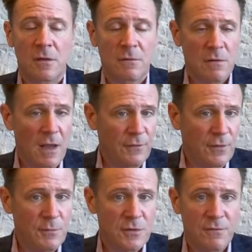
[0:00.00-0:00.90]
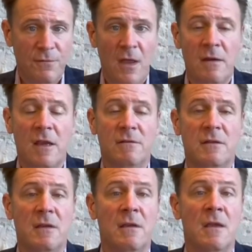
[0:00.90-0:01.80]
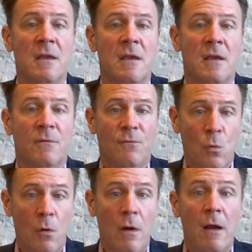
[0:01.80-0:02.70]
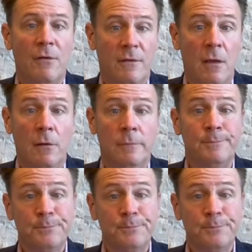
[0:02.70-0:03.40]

not subject to financing for our seller.